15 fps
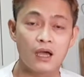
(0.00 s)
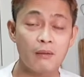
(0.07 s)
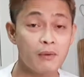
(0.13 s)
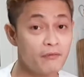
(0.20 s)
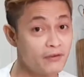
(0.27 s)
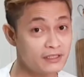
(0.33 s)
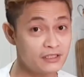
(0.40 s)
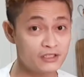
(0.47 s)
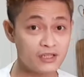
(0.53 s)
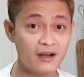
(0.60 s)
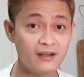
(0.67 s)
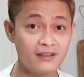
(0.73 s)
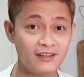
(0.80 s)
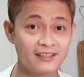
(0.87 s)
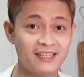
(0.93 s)
a
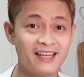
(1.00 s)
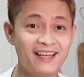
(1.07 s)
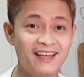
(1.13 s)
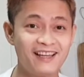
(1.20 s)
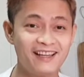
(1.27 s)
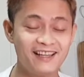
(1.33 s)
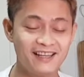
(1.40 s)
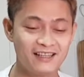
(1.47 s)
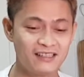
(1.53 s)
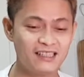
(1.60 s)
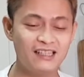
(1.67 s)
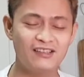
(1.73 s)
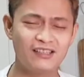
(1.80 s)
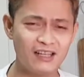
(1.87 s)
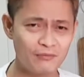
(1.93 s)
vegetarian.
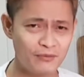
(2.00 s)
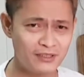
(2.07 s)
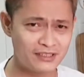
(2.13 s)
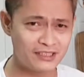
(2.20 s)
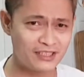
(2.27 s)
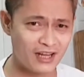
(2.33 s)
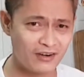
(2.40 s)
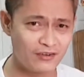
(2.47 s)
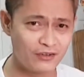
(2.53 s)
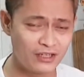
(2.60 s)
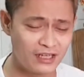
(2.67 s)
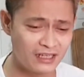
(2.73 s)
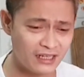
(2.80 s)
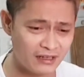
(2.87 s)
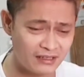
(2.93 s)
Yeah, not
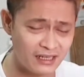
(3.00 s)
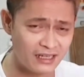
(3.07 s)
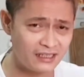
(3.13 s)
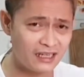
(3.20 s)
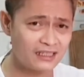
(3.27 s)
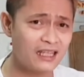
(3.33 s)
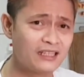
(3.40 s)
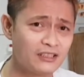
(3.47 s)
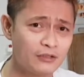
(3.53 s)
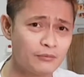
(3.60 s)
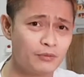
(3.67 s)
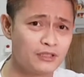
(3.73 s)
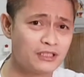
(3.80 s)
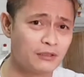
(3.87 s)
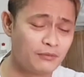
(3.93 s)
vegetarian, not
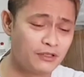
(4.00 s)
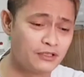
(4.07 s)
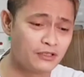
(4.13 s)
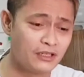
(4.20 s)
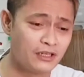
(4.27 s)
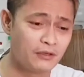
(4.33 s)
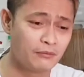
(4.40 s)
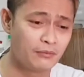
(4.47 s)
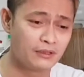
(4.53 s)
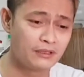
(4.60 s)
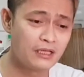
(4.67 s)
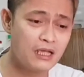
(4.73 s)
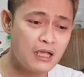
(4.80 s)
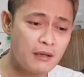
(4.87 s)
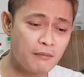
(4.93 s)
100% vegetarian,
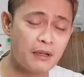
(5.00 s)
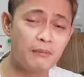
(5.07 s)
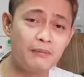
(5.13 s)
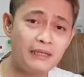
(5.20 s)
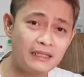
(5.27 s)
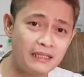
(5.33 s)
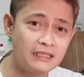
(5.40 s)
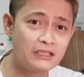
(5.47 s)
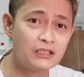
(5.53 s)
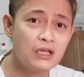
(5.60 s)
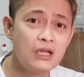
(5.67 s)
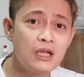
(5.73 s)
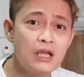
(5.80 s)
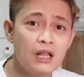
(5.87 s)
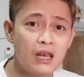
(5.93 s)
but my meat is
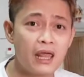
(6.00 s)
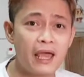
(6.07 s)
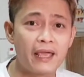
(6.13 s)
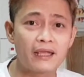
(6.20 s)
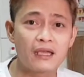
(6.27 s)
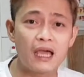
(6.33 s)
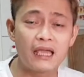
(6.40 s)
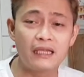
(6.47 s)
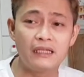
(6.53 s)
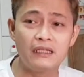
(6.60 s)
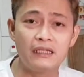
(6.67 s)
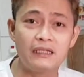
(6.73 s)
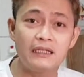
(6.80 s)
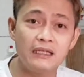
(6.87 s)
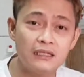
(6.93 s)
like I
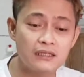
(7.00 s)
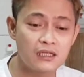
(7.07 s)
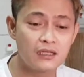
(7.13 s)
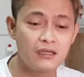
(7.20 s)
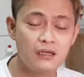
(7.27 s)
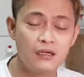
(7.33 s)
eat